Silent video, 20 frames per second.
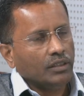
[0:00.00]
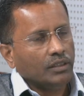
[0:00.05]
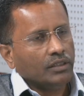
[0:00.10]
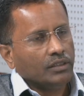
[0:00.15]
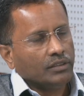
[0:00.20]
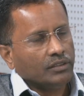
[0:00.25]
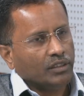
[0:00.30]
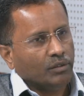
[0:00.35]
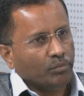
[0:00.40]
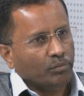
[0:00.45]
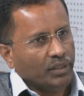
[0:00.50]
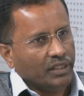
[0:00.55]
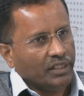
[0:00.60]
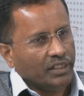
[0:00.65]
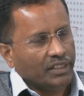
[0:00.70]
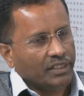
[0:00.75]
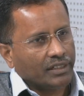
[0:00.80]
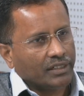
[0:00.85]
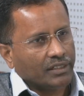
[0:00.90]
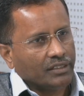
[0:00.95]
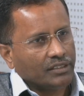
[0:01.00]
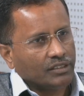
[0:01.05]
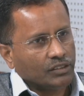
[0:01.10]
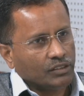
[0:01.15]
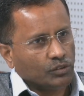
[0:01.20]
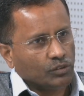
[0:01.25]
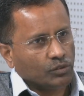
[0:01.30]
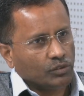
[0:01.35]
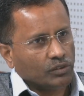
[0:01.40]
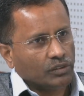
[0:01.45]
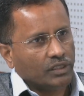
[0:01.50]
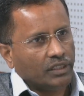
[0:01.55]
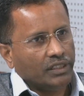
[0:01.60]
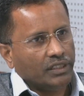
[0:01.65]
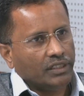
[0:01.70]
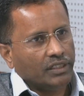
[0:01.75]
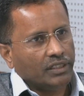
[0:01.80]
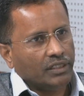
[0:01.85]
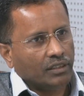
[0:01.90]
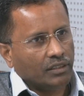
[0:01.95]
any trust,
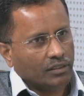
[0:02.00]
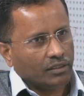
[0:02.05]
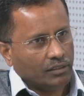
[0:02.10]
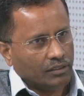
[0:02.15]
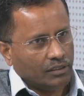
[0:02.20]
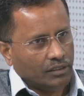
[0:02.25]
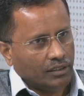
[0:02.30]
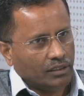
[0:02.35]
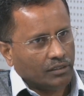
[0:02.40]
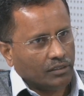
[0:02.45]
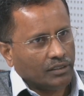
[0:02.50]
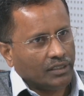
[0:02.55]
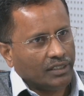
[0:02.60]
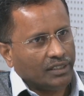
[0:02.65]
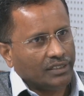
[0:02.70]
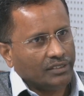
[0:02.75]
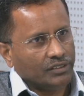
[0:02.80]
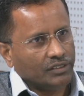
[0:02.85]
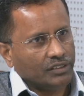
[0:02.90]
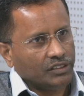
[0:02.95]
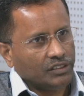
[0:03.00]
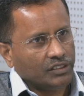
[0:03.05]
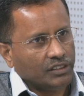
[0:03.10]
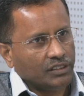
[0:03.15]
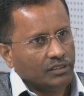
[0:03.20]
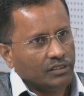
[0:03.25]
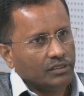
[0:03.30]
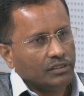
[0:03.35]
society or organization,